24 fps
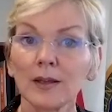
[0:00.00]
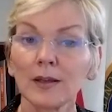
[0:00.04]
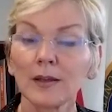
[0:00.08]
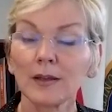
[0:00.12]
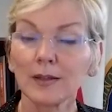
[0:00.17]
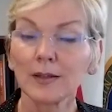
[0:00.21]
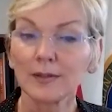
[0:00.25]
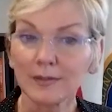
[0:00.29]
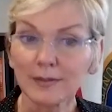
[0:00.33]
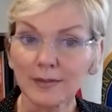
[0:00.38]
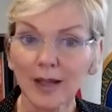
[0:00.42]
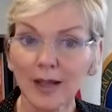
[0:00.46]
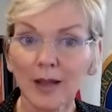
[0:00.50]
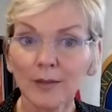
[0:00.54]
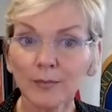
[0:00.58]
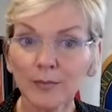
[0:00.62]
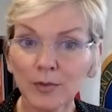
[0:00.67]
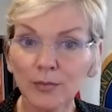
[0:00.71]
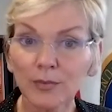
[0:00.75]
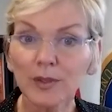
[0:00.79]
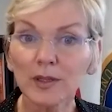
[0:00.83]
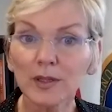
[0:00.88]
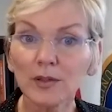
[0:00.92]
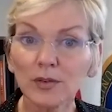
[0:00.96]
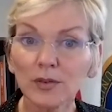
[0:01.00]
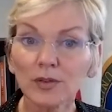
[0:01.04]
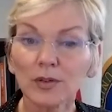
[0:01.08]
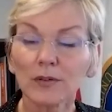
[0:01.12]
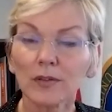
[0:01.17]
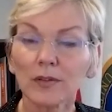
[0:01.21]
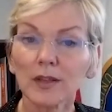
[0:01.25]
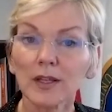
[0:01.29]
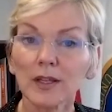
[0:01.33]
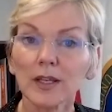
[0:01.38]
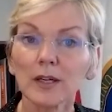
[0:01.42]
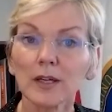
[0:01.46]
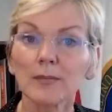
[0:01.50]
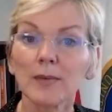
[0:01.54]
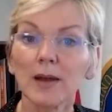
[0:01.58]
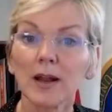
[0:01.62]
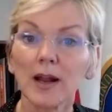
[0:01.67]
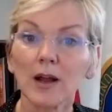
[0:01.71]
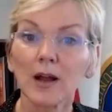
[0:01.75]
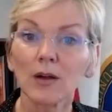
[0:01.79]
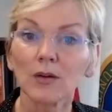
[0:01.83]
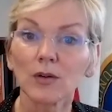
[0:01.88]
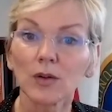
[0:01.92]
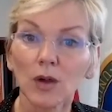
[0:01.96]
It's time to really start thinking about
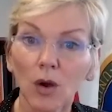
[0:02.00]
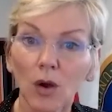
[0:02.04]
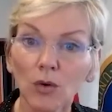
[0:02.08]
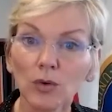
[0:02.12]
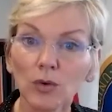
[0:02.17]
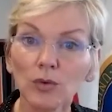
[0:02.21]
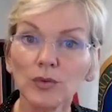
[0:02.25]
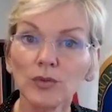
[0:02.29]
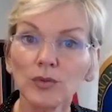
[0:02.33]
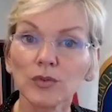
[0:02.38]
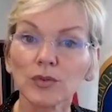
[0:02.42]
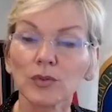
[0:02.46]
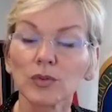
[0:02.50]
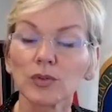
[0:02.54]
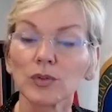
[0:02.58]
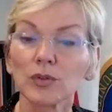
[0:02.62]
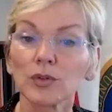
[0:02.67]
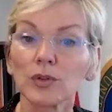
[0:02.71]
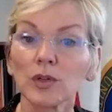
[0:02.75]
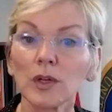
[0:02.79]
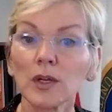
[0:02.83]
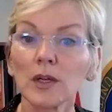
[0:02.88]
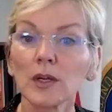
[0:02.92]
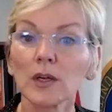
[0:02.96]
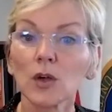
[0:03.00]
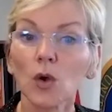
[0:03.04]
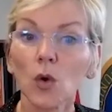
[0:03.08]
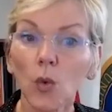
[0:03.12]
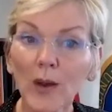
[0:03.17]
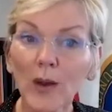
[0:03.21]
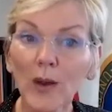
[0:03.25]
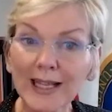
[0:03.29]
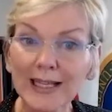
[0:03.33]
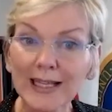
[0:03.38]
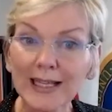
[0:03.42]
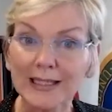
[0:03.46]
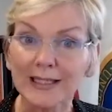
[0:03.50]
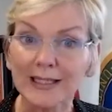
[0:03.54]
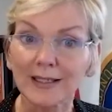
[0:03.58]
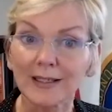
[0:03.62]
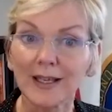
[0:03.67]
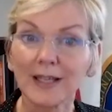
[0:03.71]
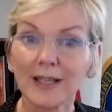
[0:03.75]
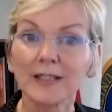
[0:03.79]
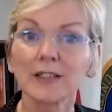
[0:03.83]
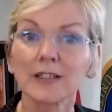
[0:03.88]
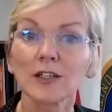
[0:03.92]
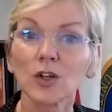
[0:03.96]
how codes could quickly
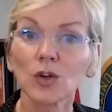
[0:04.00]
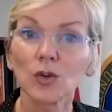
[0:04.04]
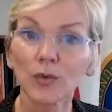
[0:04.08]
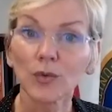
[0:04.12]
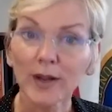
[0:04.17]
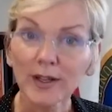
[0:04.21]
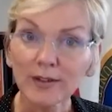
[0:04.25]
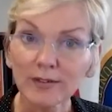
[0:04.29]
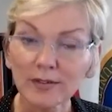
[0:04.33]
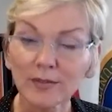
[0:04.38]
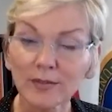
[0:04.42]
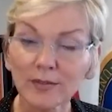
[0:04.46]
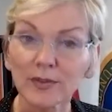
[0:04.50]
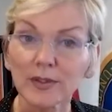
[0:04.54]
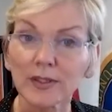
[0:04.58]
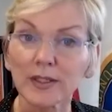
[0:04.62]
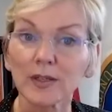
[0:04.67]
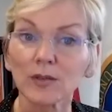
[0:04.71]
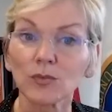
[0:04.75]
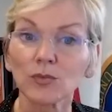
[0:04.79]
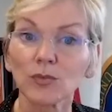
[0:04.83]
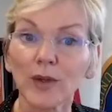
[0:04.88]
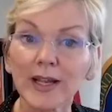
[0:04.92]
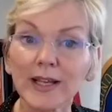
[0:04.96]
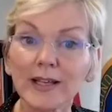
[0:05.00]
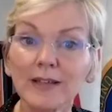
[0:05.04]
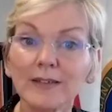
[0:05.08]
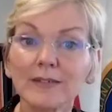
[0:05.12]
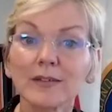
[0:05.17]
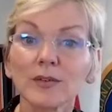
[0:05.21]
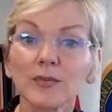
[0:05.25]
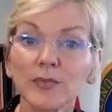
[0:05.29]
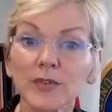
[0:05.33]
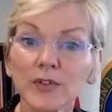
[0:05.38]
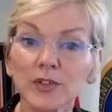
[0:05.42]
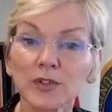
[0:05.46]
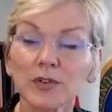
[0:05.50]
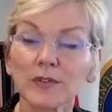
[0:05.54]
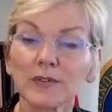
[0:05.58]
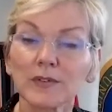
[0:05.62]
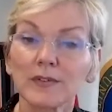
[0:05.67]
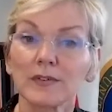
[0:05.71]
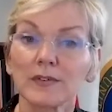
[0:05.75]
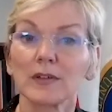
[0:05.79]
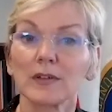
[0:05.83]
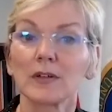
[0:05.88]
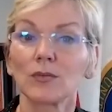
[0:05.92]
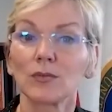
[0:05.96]
and aggressively raise
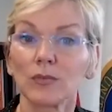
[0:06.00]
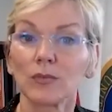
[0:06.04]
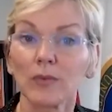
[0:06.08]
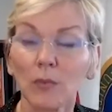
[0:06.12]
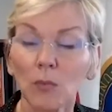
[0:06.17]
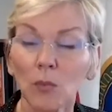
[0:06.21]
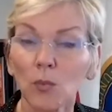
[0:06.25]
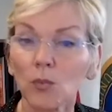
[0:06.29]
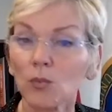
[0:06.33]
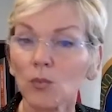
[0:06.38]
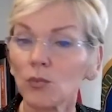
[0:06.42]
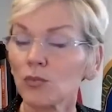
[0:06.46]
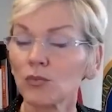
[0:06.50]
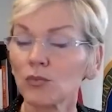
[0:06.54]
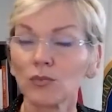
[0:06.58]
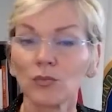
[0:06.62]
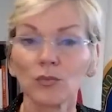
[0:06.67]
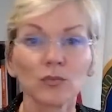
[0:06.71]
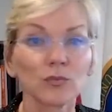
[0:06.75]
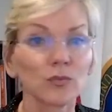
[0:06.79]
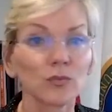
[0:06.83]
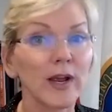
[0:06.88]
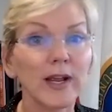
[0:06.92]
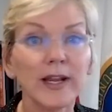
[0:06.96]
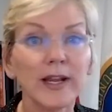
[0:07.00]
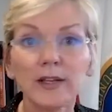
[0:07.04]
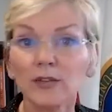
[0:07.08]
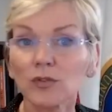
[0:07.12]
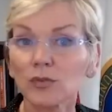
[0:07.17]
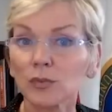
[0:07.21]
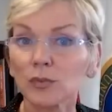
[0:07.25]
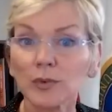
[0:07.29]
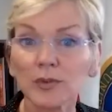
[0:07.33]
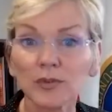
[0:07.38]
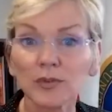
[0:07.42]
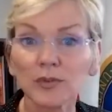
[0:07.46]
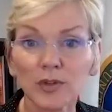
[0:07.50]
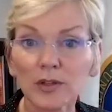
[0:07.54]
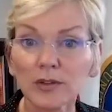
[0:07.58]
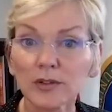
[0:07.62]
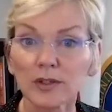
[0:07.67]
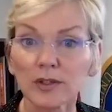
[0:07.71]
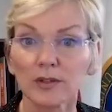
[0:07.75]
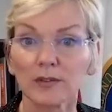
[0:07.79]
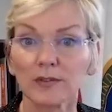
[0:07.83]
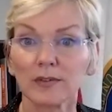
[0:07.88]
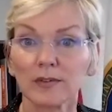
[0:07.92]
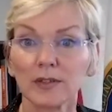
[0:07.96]
efficiency and raise
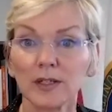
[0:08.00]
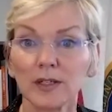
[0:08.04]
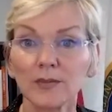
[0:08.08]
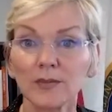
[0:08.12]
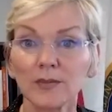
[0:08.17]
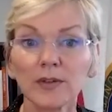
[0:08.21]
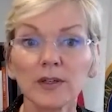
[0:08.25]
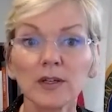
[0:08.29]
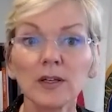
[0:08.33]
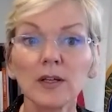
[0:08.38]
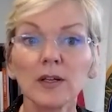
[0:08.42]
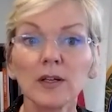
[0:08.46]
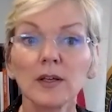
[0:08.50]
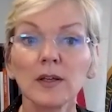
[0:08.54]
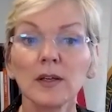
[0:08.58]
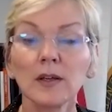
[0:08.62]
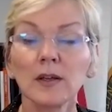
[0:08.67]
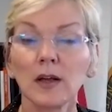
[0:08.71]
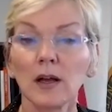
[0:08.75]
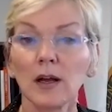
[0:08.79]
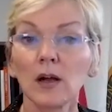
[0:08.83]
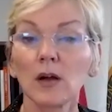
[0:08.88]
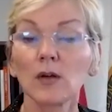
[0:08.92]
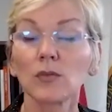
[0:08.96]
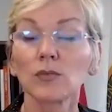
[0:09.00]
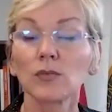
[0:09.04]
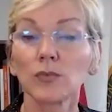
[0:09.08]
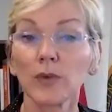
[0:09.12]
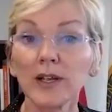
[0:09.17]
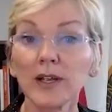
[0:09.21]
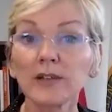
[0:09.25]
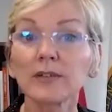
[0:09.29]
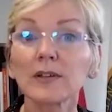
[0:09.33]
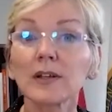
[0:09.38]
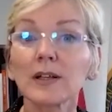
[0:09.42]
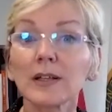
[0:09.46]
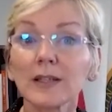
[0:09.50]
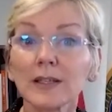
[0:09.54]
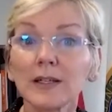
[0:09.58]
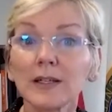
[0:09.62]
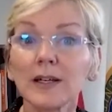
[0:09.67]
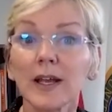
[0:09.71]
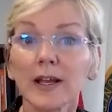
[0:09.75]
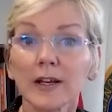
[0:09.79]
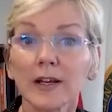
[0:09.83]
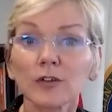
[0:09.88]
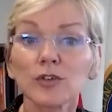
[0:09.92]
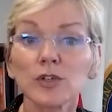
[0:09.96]
resilience and even raise clean
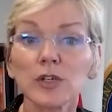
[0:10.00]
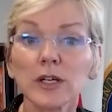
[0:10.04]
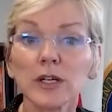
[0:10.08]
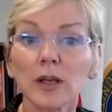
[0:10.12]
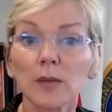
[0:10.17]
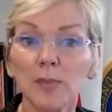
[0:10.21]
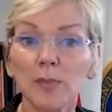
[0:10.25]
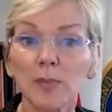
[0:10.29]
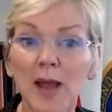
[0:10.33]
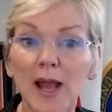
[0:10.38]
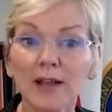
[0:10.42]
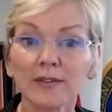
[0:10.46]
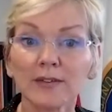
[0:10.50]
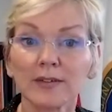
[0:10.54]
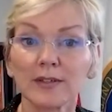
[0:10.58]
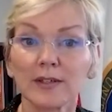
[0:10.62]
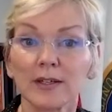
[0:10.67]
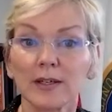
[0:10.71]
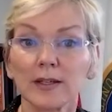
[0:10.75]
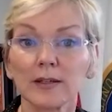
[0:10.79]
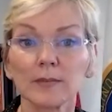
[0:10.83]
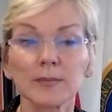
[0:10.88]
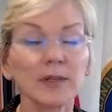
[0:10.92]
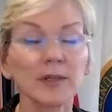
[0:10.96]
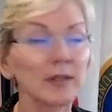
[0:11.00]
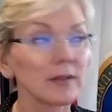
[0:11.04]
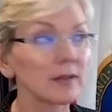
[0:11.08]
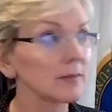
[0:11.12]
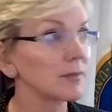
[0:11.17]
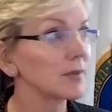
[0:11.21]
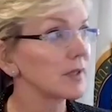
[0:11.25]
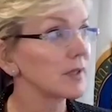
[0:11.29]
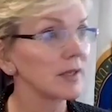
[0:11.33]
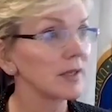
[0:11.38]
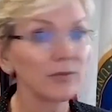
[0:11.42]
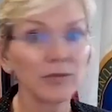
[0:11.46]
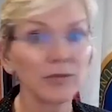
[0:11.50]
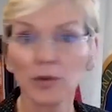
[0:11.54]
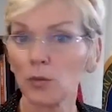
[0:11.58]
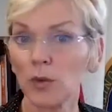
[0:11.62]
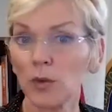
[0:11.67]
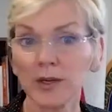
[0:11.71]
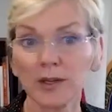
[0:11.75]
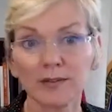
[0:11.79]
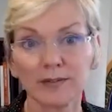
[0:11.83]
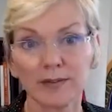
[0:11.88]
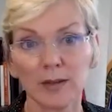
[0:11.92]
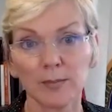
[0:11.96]
energy capacity. Let me give you one
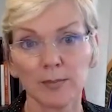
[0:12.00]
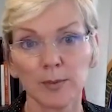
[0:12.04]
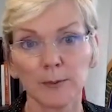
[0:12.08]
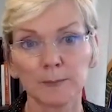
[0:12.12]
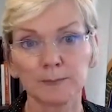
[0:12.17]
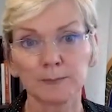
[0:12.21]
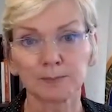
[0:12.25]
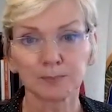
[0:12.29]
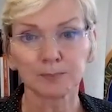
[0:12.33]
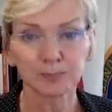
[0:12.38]
example.